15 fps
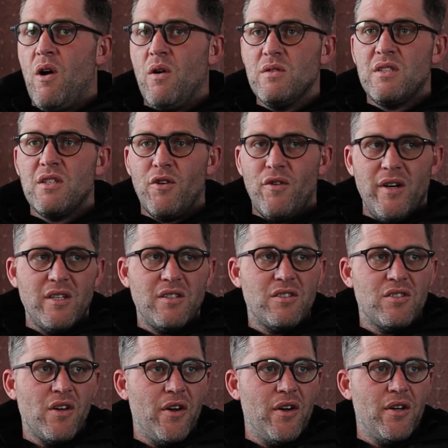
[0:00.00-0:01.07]
alter it.
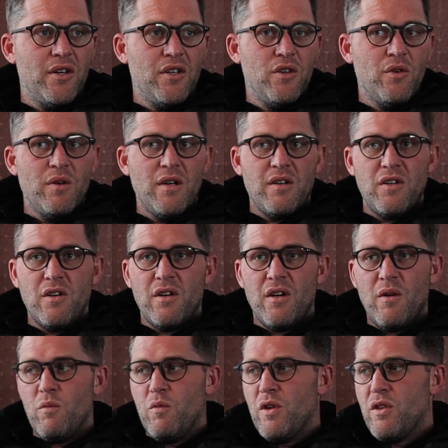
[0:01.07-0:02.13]
So you
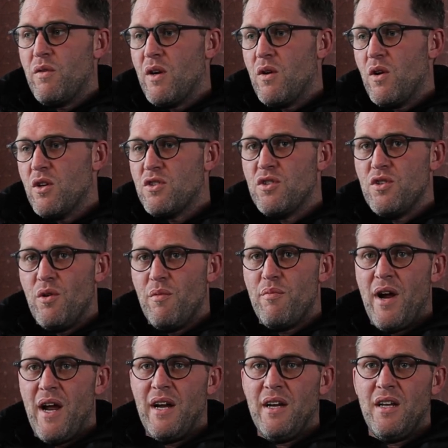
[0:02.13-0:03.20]
would, with regards to your
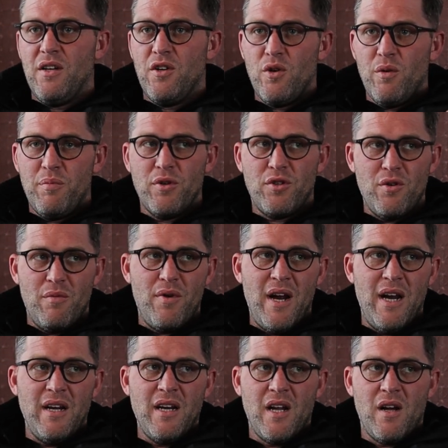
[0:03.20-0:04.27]
branding, you'll put your
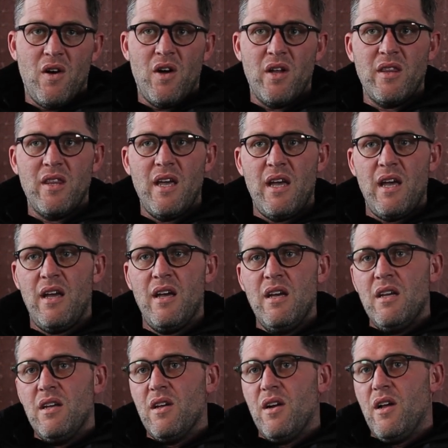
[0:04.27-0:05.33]
branding on there.
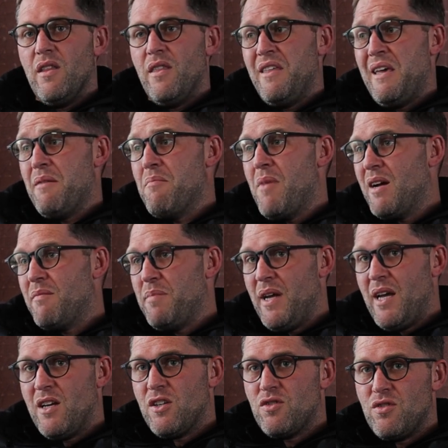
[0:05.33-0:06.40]
There might
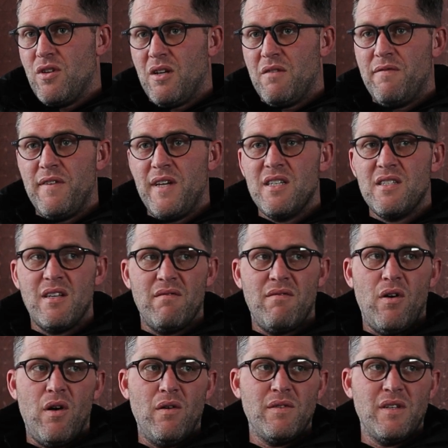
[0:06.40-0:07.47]
be extra fees
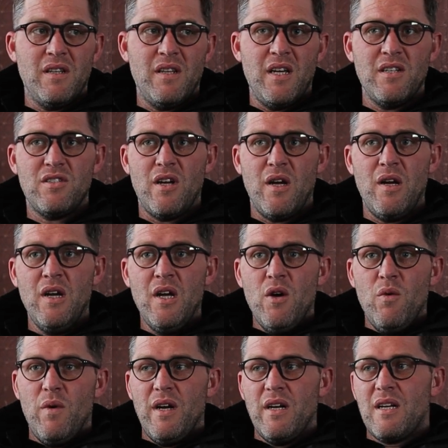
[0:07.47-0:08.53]
involved in there. So
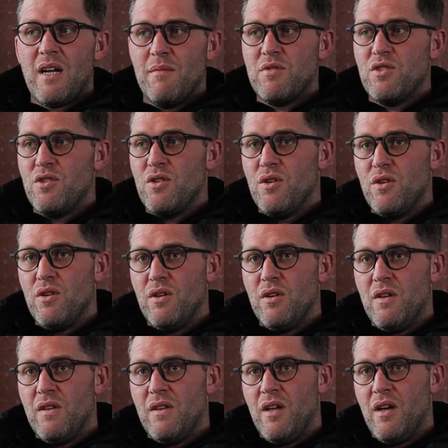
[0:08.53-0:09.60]
when it comes
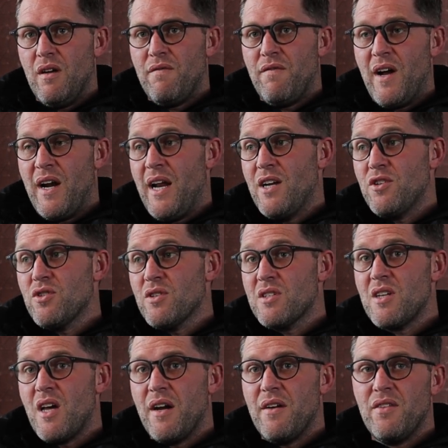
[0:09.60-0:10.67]
to the financial
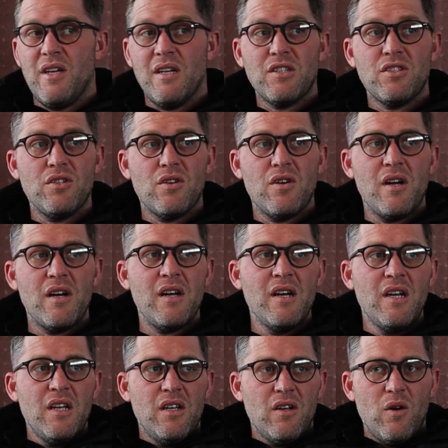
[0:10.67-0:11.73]
side of things, you gotta
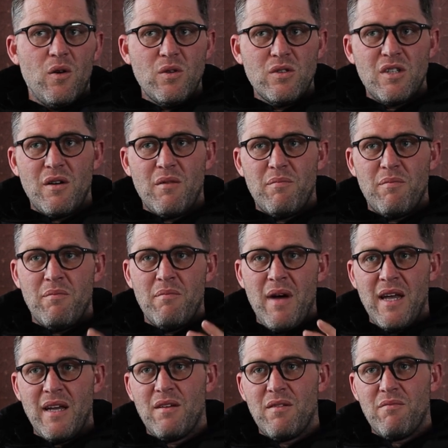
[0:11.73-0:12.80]
also
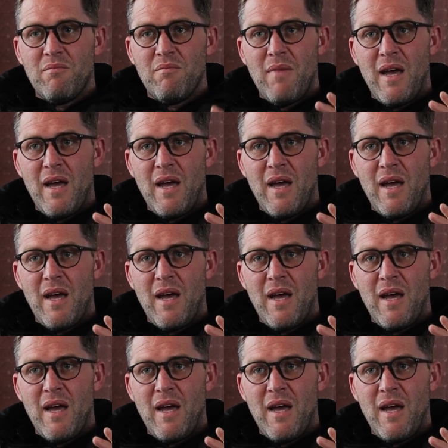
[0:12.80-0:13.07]
make